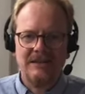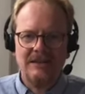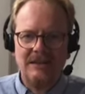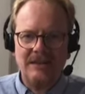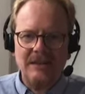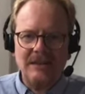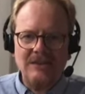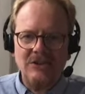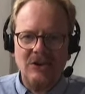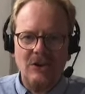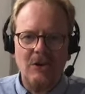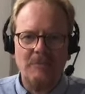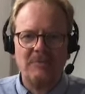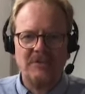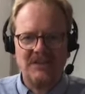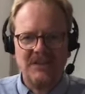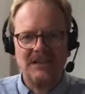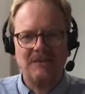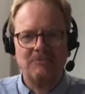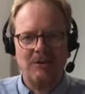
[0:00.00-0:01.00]

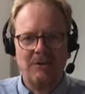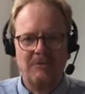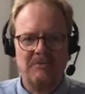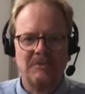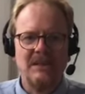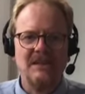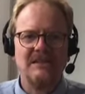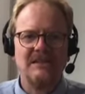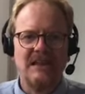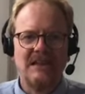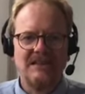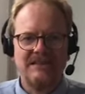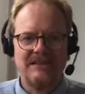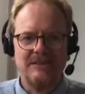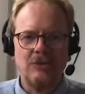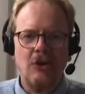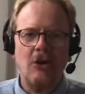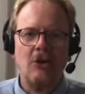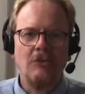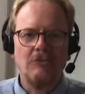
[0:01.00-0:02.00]
interpreting probability as
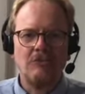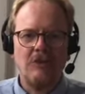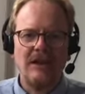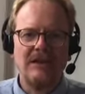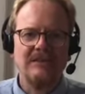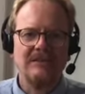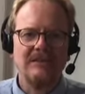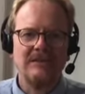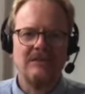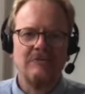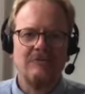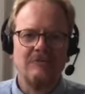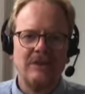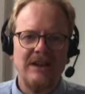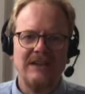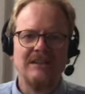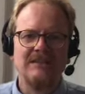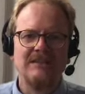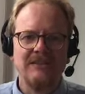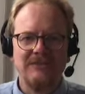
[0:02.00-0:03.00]
long-run
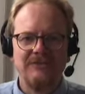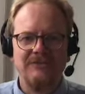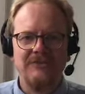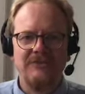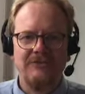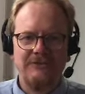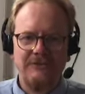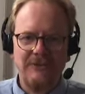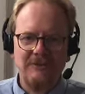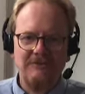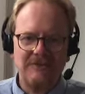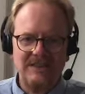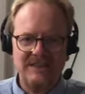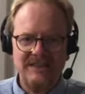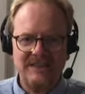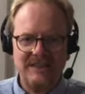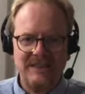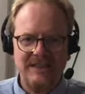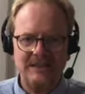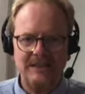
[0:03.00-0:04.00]
relative
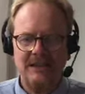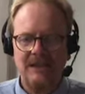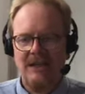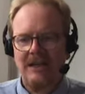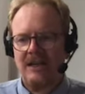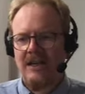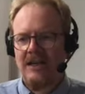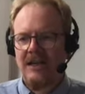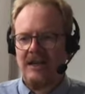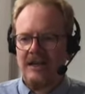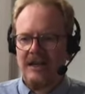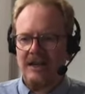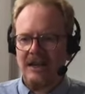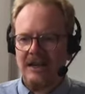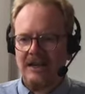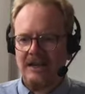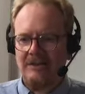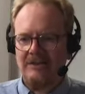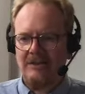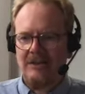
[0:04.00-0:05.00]
frequency,
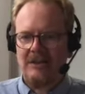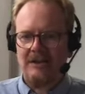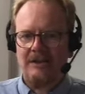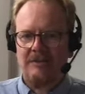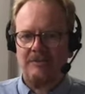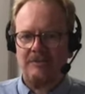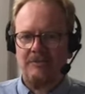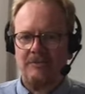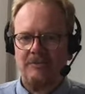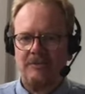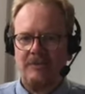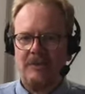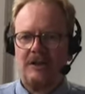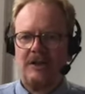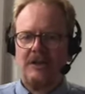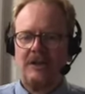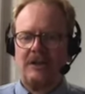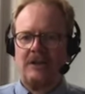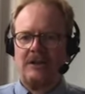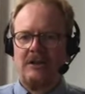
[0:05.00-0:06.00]
and
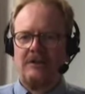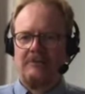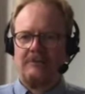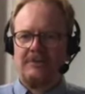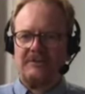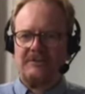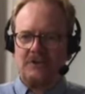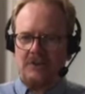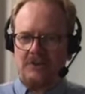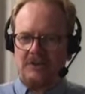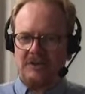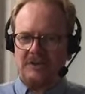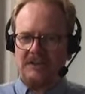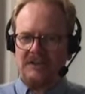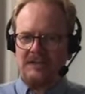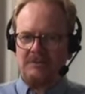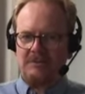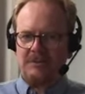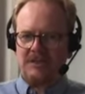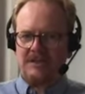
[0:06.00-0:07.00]
we talked a
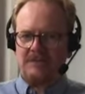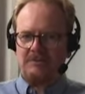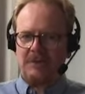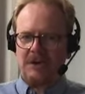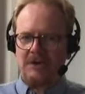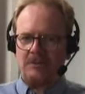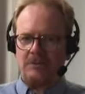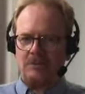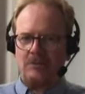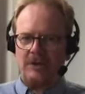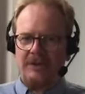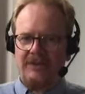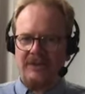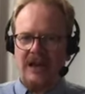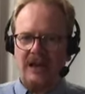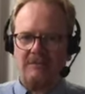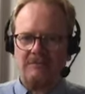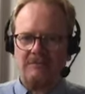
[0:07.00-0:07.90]
little bit about what that